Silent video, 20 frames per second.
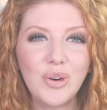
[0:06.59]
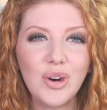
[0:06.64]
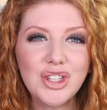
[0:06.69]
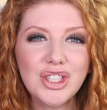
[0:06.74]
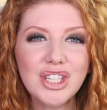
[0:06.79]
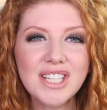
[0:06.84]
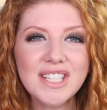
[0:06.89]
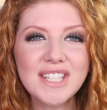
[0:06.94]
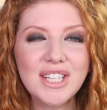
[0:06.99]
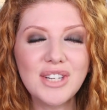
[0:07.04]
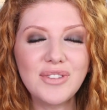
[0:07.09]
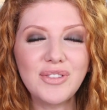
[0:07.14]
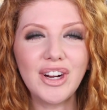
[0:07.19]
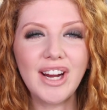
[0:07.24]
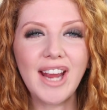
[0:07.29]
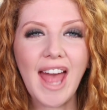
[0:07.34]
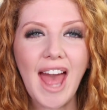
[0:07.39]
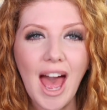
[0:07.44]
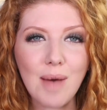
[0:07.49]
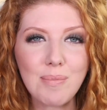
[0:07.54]
gorgeous, and a
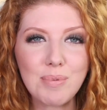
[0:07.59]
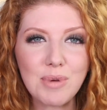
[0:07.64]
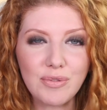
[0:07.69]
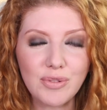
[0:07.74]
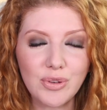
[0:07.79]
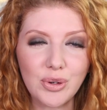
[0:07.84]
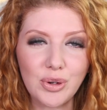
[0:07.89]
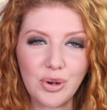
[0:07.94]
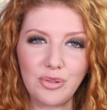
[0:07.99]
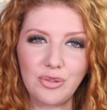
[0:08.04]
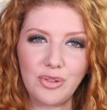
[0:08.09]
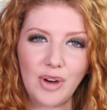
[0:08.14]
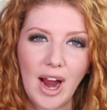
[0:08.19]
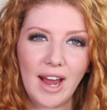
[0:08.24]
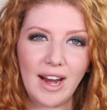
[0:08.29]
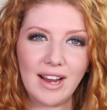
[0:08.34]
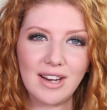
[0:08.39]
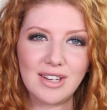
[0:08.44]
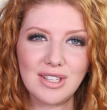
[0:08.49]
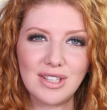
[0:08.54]
very happy Frugal
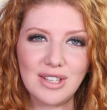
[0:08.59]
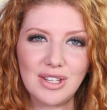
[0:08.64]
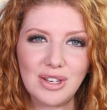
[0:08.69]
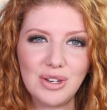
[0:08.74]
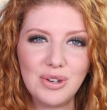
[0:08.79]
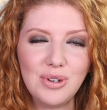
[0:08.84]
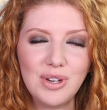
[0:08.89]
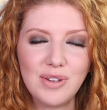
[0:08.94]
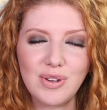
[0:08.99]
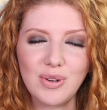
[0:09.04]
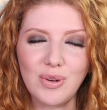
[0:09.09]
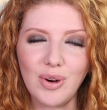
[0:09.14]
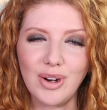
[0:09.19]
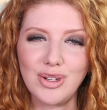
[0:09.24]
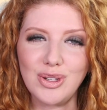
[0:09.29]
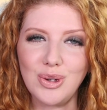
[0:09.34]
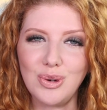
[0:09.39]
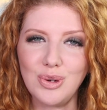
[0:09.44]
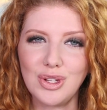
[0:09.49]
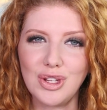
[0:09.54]
Friday to you. If you are
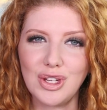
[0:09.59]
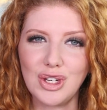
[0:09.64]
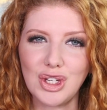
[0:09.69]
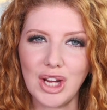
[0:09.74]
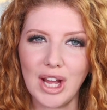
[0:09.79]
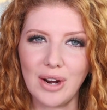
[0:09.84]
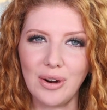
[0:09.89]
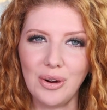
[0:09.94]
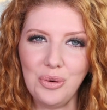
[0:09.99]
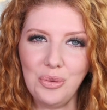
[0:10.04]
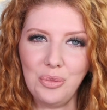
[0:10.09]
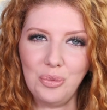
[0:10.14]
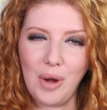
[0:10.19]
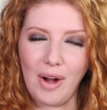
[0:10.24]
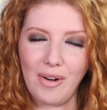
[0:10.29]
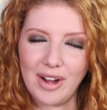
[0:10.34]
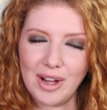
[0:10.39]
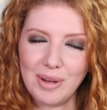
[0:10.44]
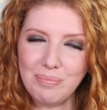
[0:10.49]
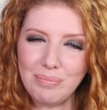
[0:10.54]
new to the channel,
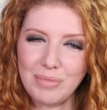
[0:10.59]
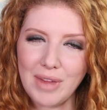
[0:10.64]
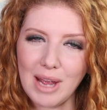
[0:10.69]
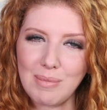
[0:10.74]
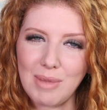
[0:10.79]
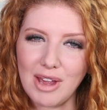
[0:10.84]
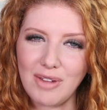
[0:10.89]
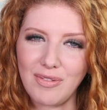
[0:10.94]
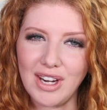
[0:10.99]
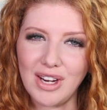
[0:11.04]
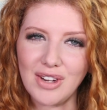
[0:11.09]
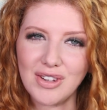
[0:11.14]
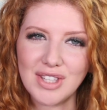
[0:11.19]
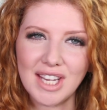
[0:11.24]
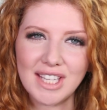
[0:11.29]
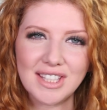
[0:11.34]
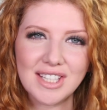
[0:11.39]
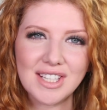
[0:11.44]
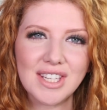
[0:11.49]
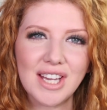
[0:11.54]
welcome. I make videos
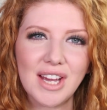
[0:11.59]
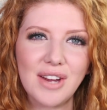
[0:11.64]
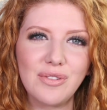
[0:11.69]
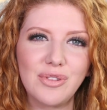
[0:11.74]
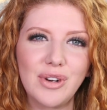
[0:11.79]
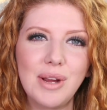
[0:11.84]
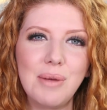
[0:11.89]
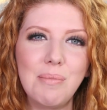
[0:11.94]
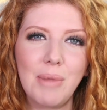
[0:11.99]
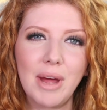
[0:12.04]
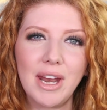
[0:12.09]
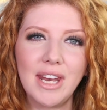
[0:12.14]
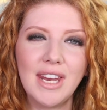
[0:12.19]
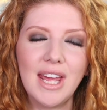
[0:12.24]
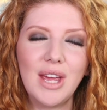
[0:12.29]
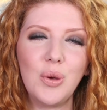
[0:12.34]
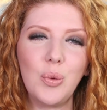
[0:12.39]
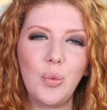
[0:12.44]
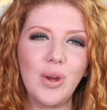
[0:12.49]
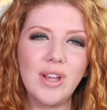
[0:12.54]
like this every
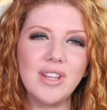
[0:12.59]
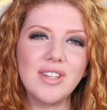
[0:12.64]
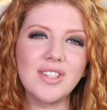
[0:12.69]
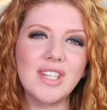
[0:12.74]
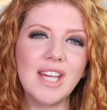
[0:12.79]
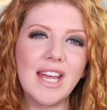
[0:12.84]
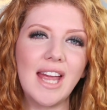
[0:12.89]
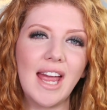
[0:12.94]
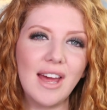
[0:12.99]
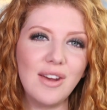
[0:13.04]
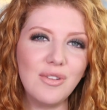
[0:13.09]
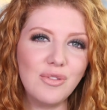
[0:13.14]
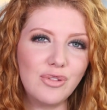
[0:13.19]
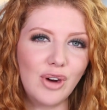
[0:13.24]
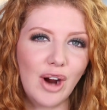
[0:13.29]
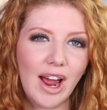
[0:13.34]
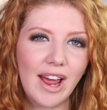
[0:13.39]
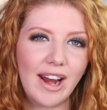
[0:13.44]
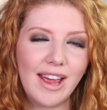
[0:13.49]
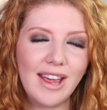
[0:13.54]
Monday, Wednesday, and
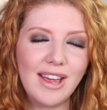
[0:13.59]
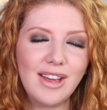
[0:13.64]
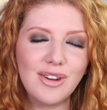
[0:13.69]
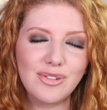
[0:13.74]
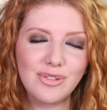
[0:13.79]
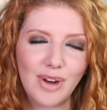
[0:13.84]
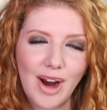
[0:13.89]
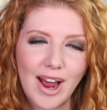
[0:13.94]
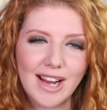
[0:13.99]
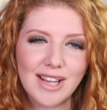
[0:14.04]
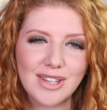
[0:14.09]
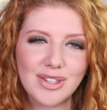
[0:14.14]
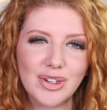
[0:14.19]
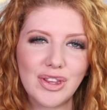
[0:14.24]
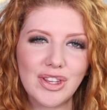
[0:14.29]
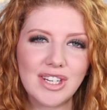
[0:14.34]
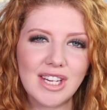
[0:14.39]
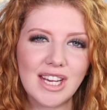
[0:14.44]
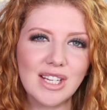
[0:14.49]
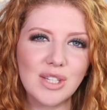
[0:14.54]
Friday. Fridays are
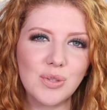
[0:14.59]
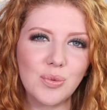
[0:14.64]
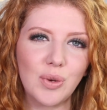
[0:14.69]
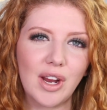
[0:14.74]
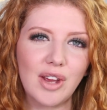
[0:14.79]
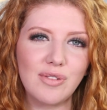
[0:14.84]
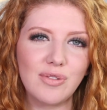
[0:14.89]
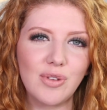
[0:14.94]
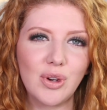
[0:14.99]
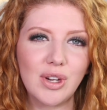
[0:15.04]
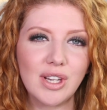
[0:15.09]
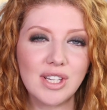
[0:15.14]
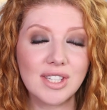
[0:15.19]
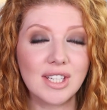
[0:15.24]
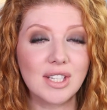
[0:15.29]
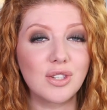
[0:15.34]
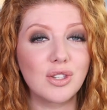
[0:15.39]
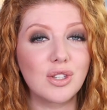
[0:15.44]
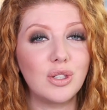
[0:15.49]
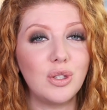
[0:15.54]
the days when I focus
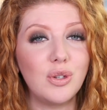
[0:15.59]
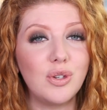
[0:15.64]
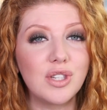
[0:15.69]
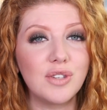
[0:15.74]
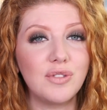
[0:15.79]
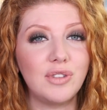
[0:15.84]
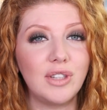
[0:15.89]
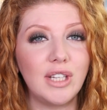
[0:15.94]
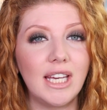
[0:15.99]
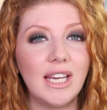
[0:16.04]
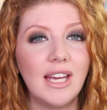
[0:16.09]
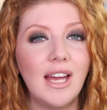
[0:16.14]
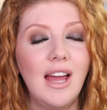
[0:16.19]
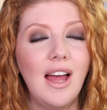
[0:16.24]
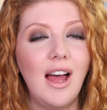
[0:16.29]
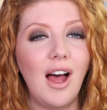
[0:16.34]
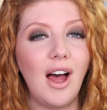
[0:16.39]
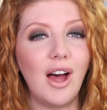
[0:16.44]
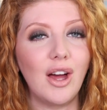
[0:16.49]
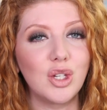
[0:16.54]
exclusively
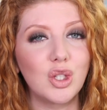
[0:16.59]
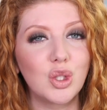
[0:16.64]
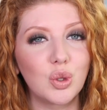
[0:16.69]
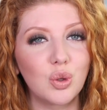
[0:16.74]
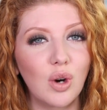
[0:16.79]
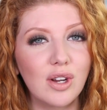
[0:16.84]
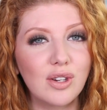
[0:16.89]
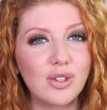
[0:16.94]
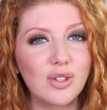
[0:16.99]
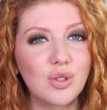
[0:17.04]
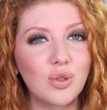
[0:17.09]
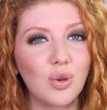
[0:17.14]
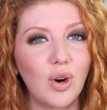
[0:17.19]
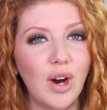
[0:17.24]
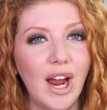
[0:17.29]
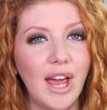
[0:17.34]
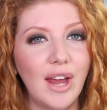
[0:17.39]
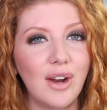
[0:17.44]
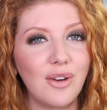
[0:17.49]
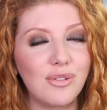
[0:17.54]
on
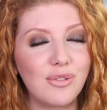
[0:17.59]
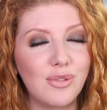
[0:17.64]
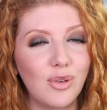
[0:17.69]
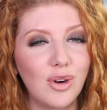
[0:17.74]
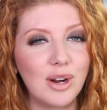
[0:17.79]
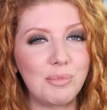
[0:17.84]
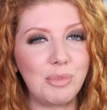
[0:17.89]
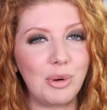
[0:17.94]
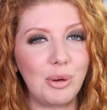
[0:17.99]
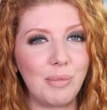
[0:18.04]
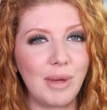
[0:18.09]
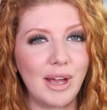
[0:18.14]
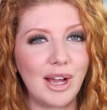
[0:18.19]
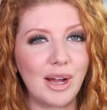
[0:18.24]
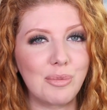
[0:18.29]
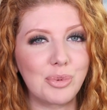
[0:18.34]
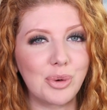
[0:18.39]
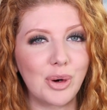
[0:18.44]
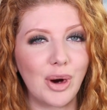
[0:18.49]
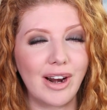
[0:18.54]
drugstore and affordable
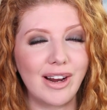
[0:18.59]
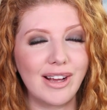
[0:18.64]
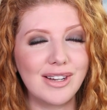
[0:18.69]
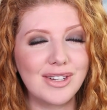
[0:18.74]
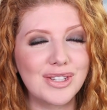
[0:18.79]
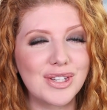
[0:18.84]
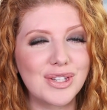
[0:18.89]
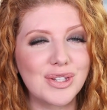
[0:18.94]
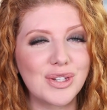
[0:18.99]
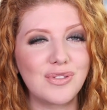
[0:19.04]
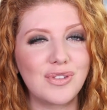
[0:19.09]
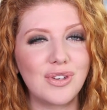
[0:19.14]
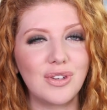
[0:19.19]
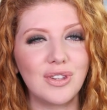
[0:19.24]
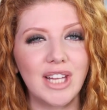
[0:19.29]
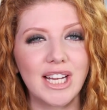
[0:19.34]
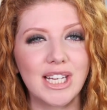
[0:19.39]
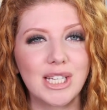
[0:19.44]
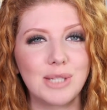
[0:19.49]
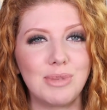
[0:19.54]
makeup products. So if
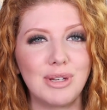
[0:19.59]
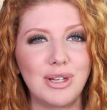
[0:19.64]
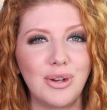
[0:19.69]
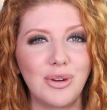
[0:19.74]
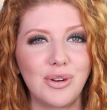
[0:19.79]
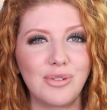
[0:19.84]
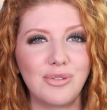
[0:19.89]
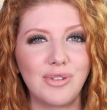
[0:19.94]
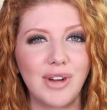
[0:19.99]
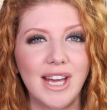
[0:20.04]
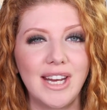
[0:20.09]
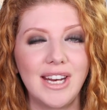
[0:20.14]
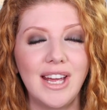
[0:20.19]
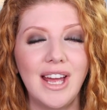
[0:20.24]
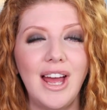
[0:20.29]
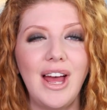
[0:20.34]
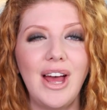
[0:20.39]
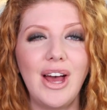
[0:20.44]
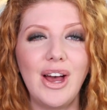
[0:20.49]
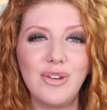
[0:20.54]
you'd like to be notified
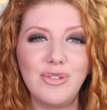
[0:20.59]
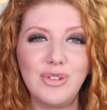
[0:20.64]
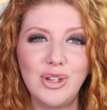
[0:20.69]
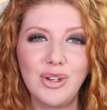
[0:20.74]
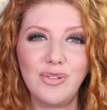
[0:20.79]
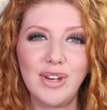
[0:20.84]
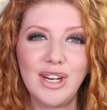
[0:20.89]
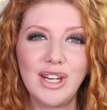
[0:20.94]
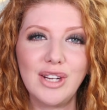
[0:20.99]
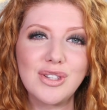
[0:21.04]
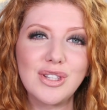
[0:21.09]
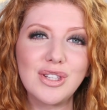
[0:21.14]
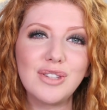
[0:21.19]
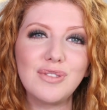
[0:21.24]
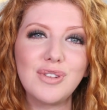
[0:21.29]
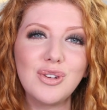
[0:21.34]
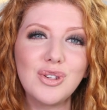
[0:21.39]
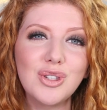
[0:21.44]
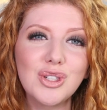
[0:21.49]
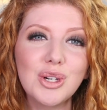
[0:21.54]
of new videos in
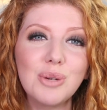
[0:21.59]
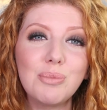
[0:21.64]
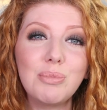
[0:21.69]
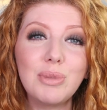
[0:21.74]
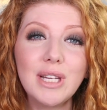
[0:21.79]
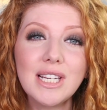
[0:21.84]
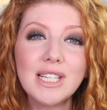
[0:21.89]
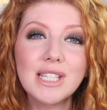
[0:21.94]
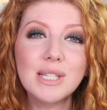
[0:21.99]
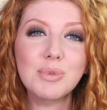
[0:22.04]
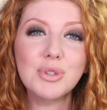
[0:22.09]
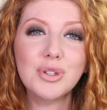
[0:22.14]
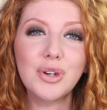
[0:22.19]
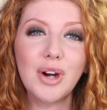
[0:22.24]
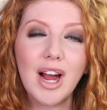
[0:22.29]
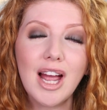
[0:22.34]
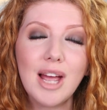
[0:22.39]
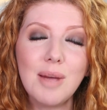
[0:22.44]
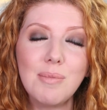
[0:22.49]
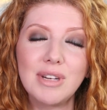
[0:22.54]
the future, please
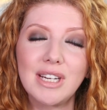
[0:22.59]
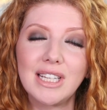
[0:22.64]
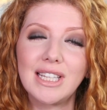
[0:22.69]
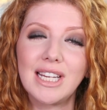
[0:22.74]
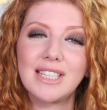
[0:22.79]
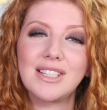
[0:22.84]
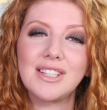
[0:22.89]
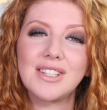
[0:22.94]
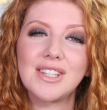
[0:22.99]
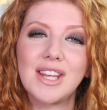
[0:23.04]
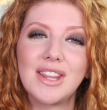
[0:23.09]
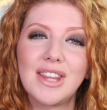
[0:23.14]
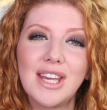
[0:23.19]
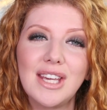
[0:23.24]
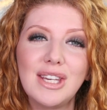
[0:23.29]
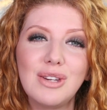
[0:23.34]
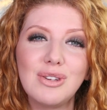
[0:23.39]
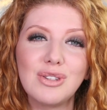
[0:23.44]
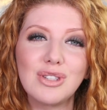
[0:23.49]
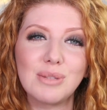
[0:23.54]
subscribe, and I'd like to say
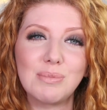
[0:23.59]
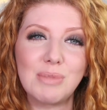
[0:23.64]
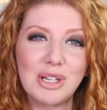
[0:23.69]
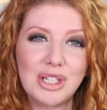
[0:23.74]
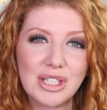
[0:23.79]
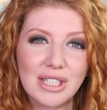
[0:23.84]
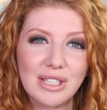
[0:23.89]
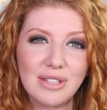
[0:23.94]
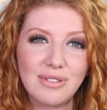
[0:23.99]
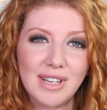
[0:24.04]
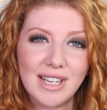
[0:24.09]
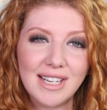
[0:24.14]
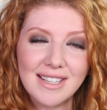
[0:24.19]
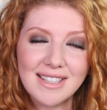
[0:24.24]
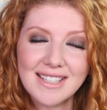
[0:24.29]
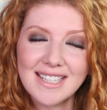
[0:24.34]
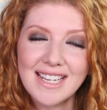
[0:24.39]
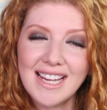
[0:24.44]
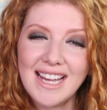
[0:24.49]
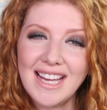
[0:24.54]
thank you so much in
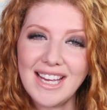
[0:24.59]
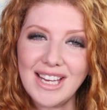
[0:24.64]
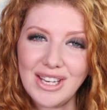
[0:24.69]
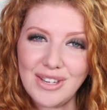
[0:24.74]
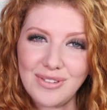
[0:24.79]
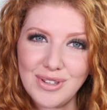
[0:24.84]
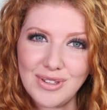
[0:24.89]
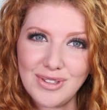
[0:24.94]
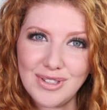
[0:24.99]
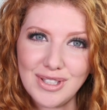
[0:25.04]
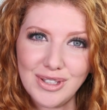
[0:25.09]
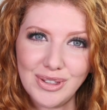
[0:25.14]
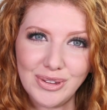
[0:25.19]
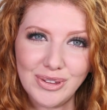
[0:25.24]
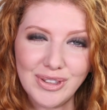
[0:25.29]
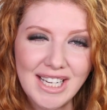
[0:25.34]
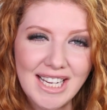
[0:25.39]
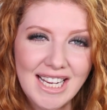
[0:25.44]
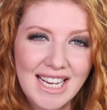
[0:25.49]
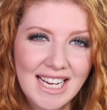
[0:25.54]
advance if you do.